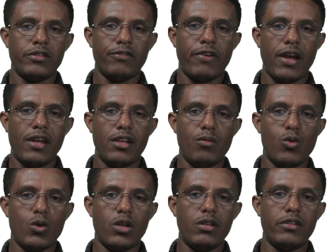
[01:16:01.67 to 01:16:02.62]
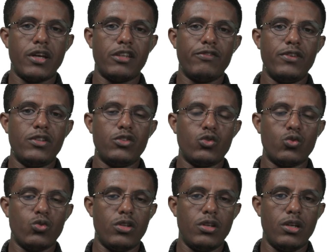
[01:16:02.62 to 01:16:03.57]
find a model that fits to
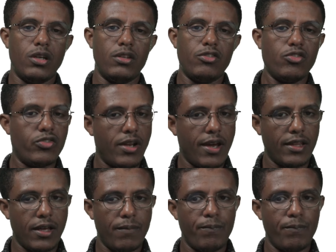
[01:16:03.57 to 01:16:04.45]
this data,